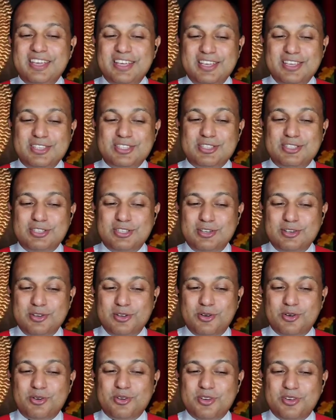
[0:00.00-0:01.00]
is
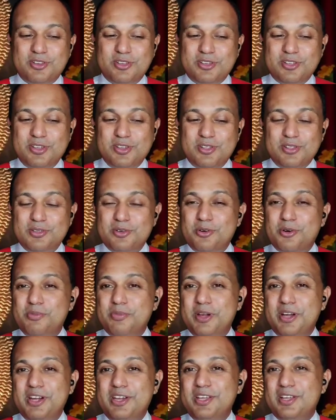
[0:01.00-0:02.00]
not
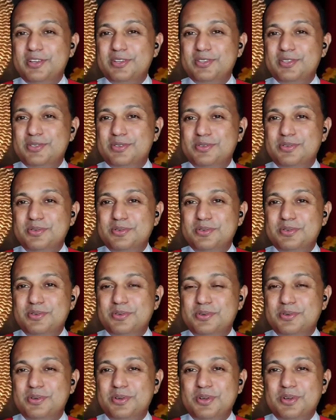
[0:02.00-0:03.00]
obedience
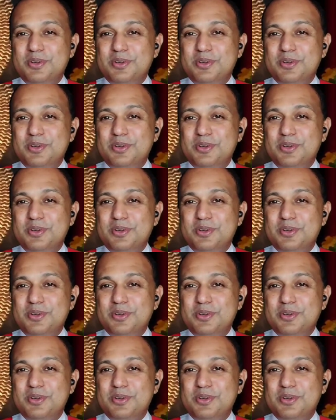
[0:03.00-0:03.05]
to